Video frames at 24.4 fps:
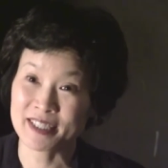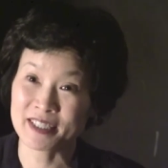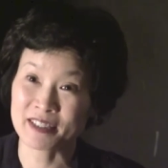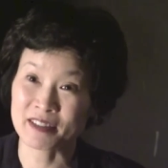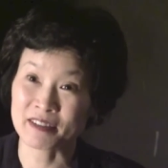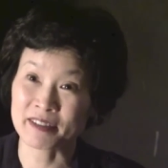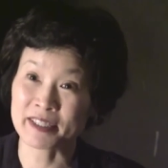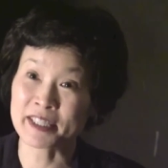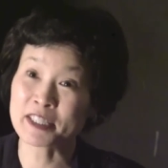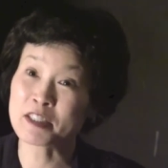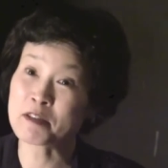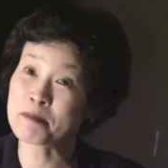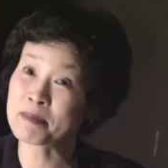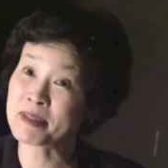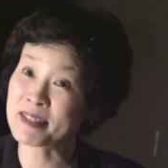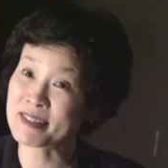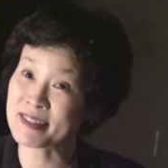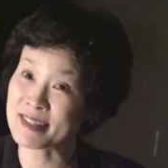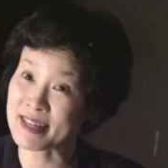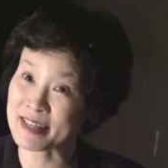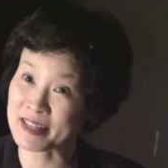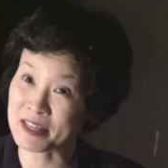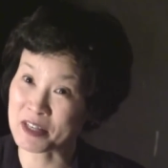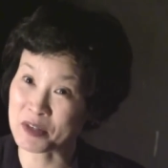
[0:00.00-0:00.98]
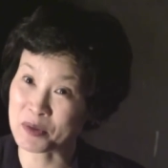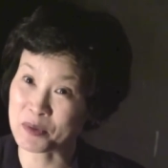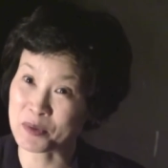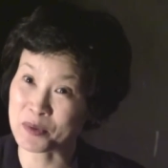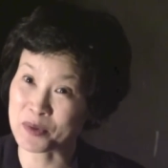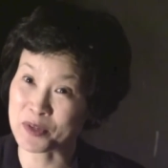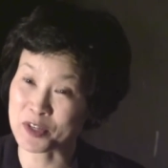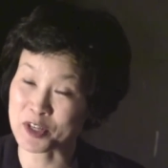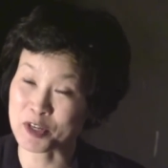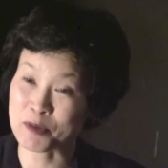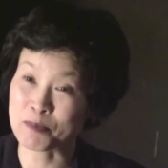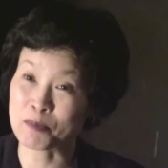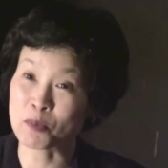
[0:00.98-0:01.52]
little bit second
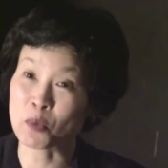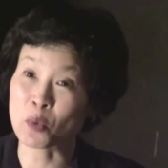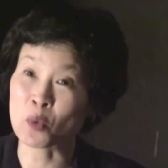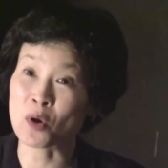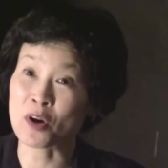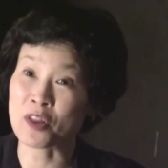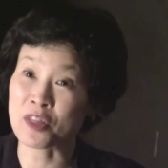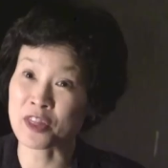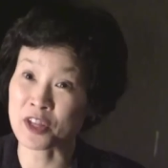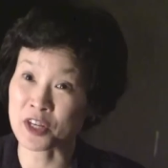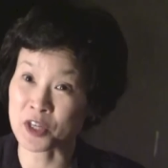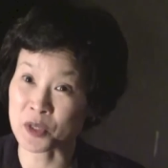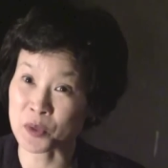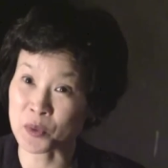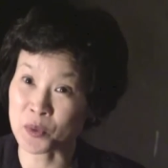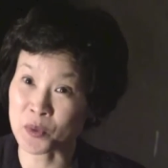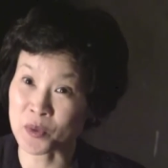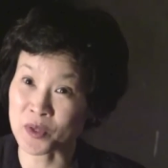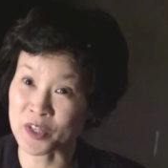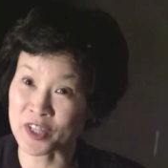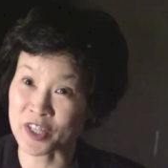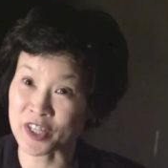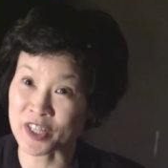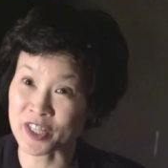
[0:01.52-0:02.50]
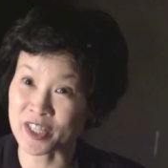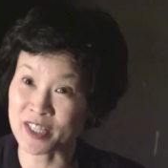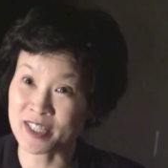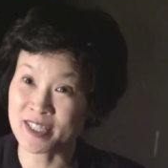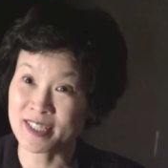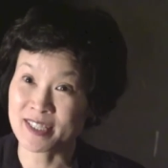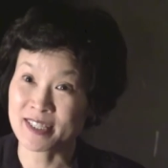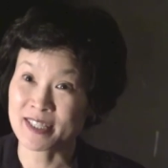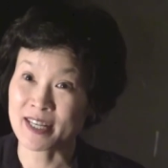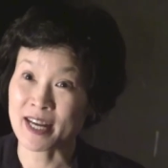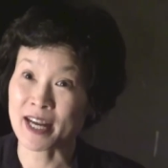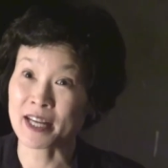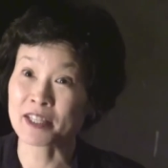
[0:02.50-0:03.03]
quarter, more third quarter,
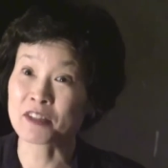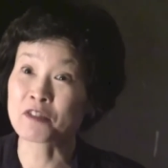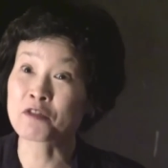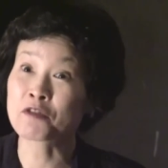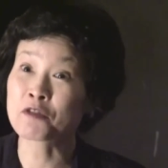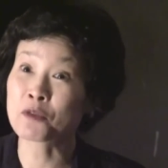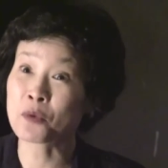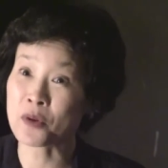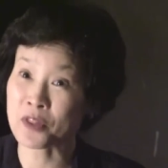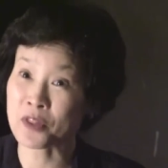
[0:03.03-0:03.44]
and